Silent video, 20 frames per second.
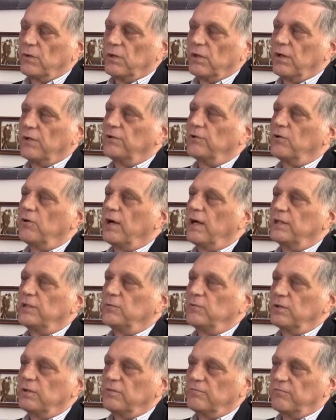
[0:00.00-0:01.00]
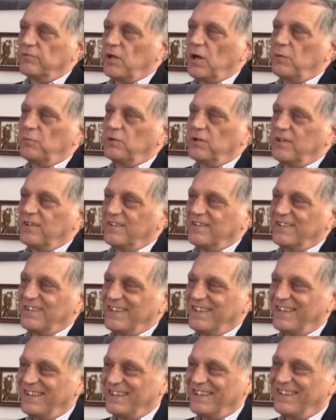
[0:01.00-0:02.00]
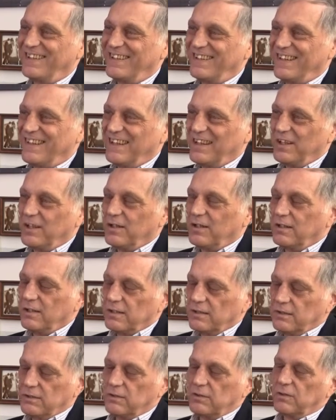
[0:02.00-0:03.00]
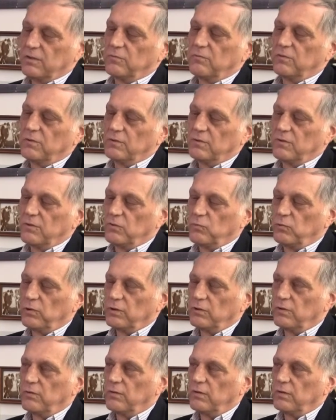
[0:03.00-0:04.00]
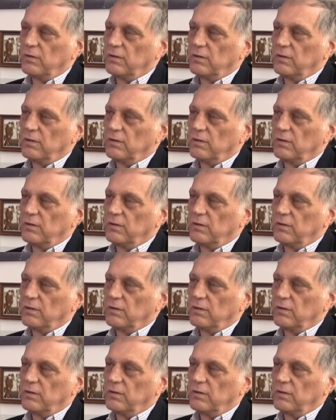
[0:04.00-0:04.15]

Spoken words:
an undergraduate phenomenon, to the real